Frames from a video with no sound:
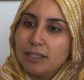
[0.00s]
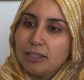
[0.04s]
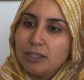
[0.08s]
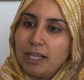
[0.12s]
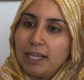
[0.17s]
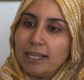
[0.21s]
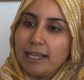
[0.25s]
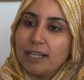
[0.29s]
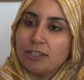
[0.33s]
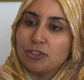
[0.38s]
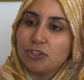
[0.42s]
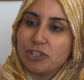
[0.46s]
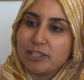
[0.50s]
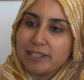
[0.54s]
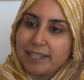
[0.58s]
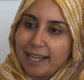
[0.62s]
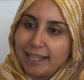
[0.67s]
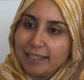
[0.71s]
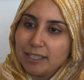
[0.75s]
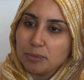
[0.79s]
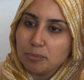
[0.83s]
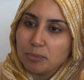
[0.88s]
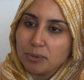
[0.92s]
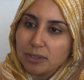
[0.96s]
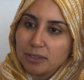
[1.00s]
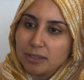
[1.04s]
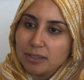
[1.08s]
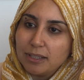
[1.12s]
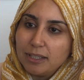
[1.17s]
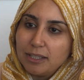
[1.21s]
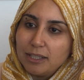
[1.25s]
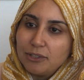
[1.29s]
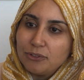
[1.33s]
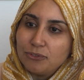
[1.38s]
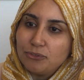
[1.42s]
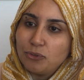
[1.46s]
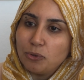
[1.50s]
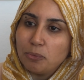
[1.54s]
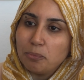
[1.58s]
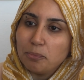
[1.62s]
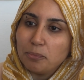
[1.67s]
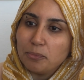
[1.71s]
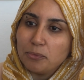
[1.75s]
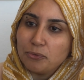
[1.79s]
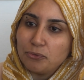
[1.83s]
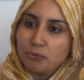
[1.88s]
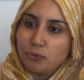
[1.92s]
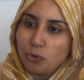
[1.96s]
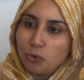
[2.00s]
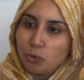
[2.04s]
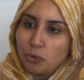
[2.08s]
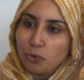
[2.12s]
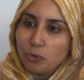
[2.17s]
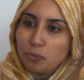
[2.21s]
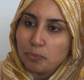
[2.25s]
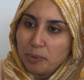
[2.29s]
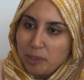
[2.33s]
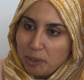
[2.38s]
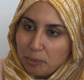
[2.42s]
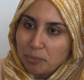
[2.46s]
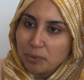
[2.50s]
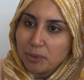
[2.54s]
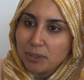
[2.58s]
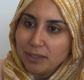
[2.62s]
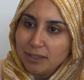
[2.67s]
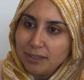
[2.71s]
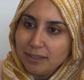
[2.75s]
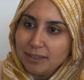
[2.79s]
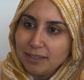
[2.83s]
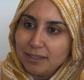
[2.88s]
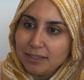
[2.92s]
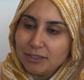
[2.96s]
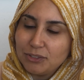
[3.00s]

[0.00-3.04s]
and understandable for people,